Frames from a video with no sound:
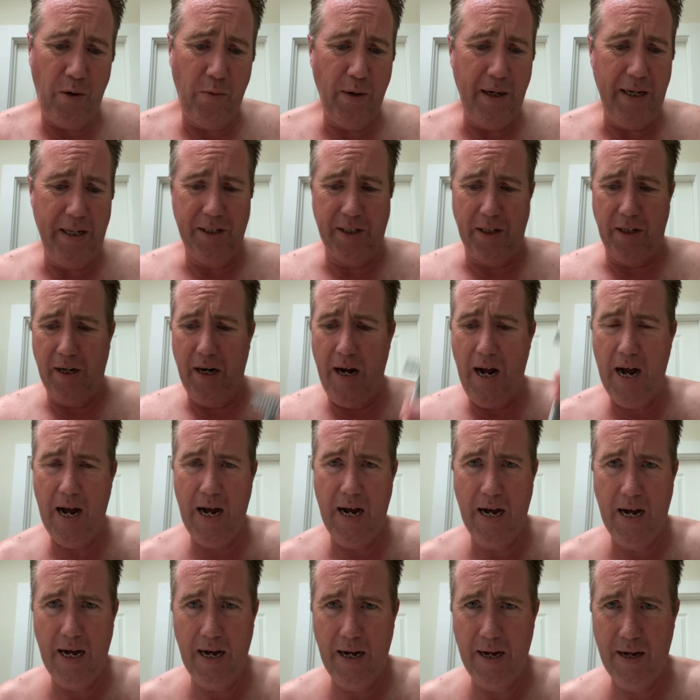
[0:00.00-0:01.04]
razor
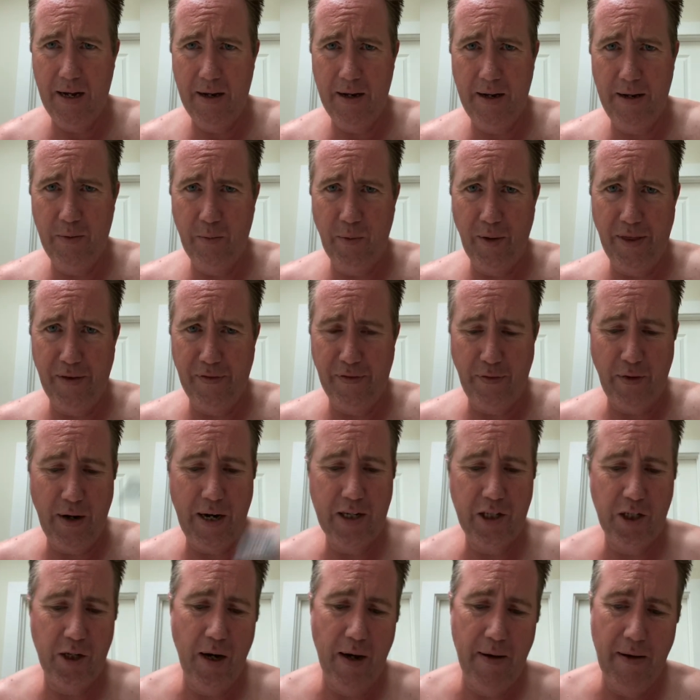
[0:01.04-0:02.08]
with a
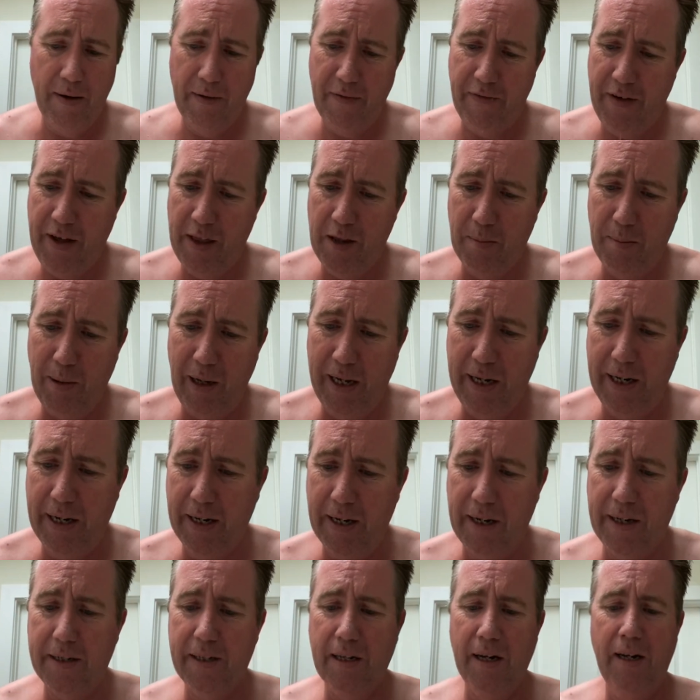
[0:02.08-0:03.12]
fresh feather blade in
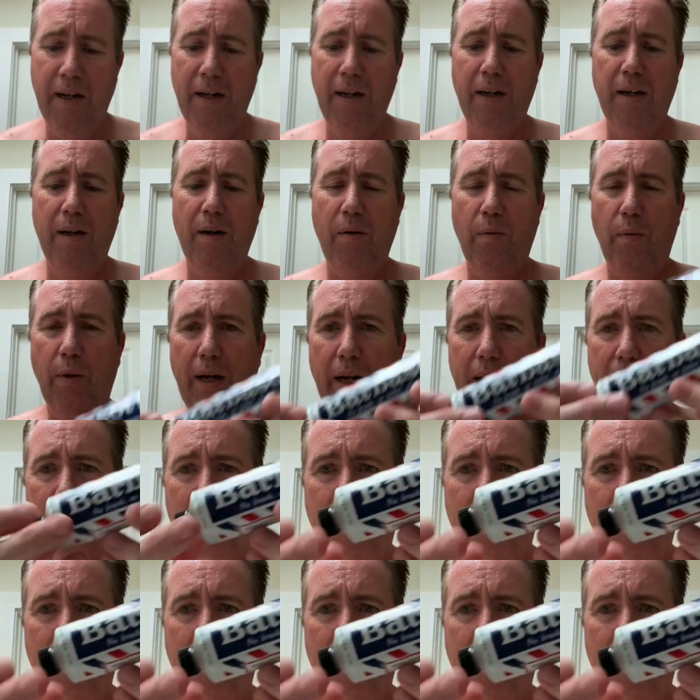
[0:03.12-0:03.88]
it. We got the